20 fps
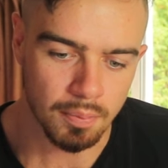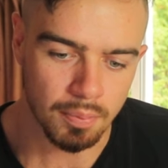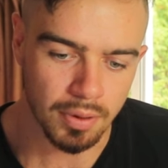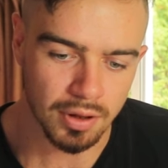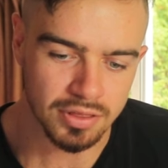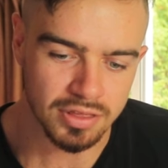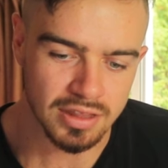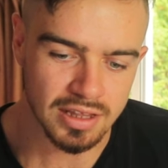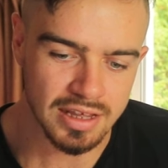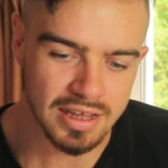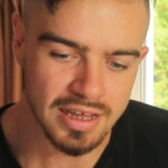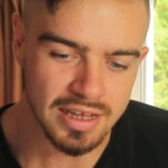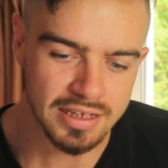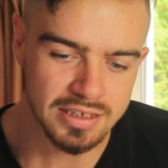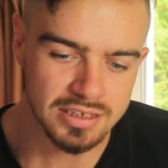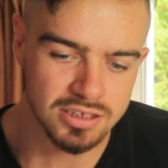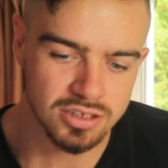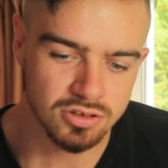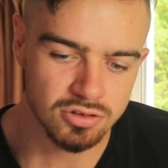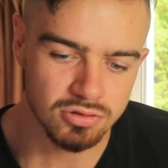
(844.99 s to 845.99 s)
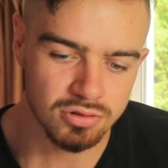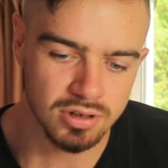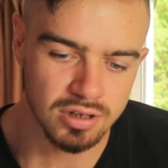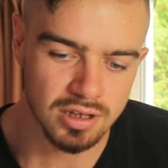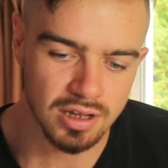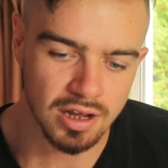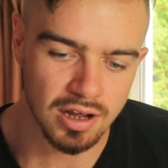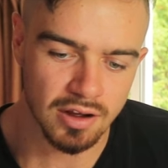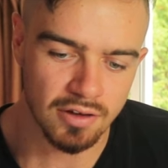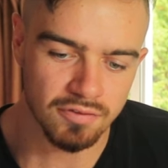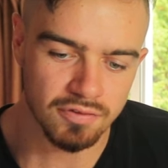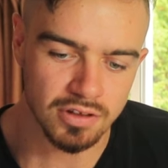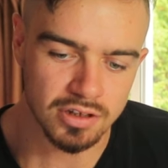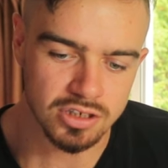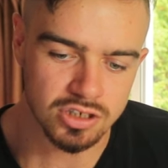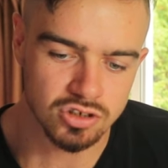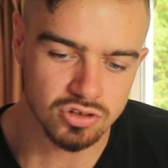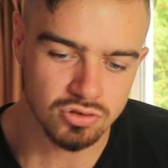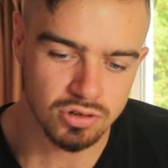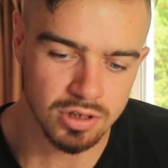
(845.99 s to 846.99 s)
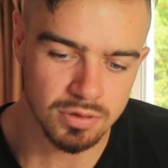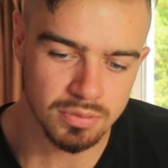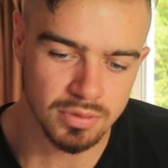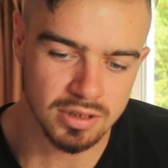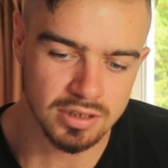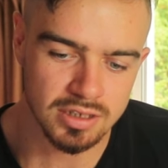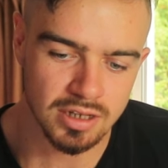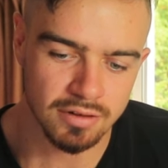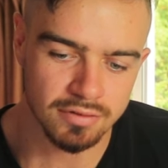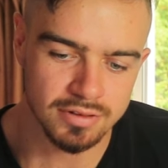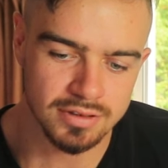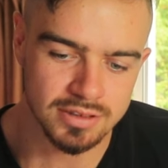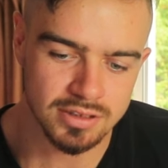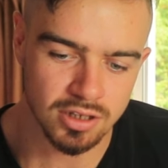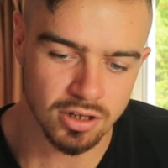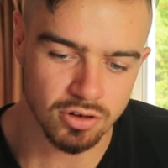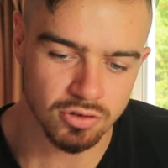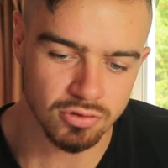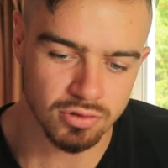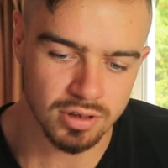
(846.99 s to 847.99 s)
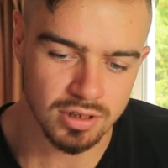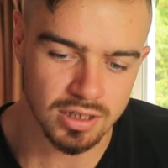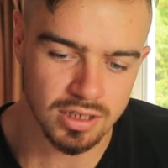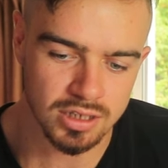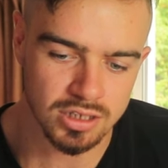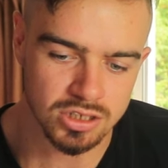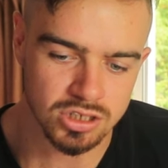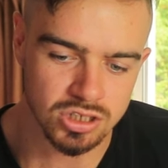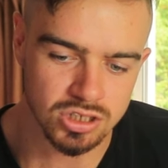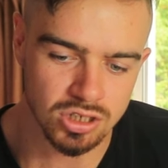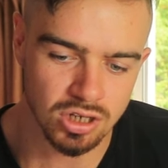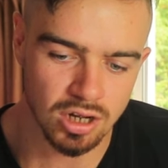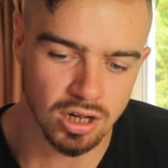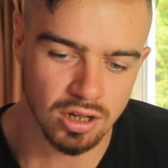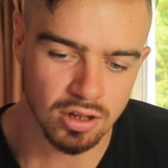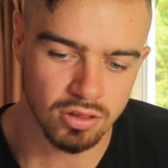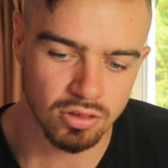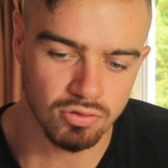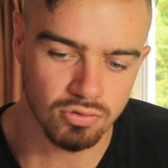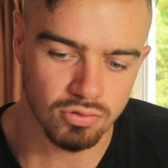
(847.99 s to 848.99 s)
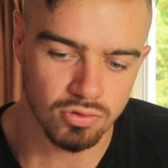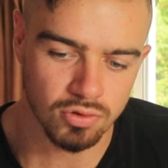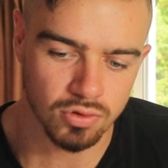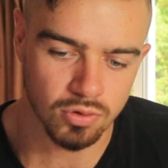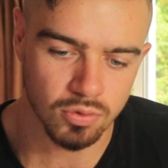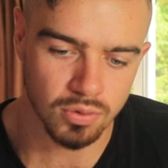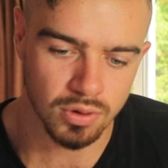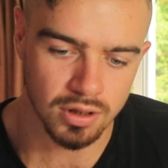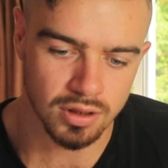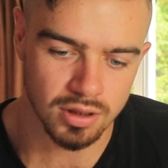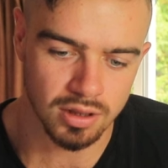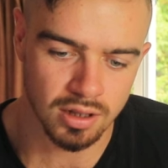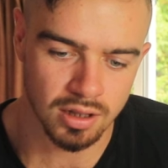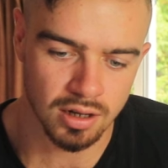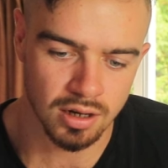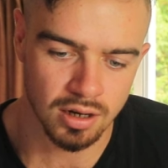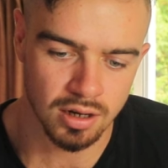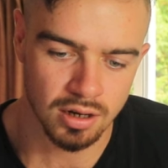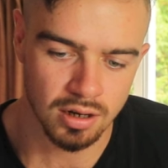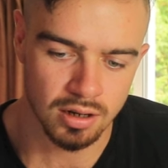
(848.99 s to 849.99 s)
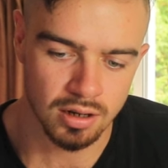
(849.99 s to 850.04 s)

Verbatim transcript: But the history of the treatment of stuttering is shot through with it.